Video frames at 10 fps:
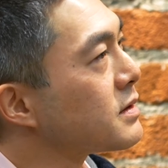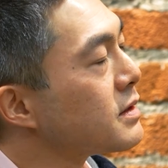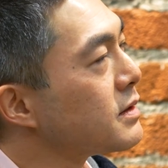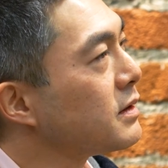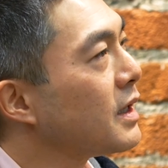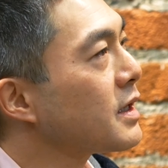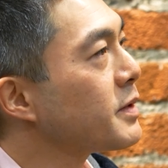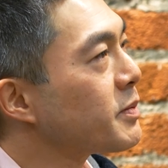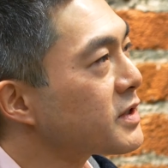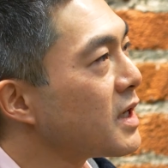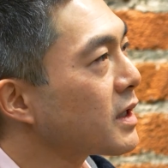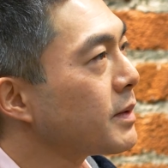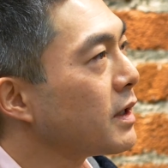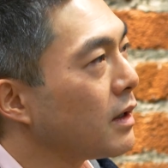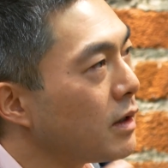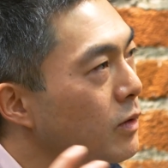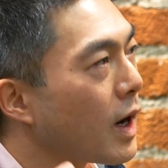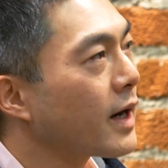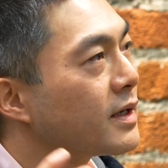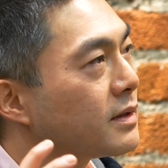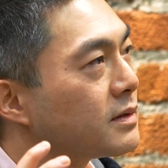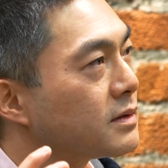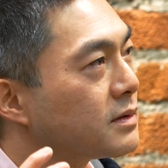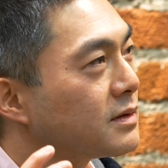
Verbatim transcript: so a lot of people talk about, oh, I can,